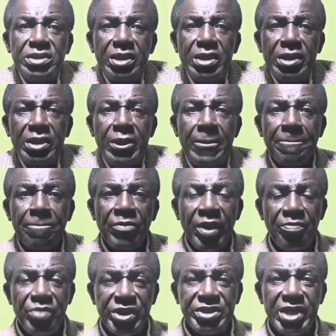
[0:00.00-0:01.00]
the
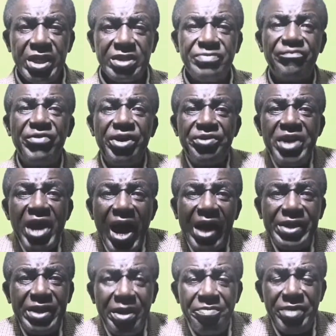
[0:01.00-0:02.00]
patient very
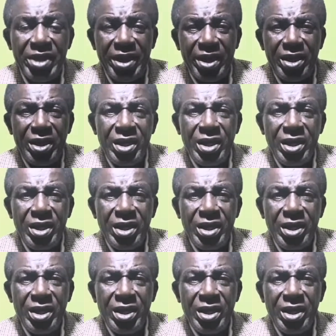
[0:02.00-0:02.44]
anemic,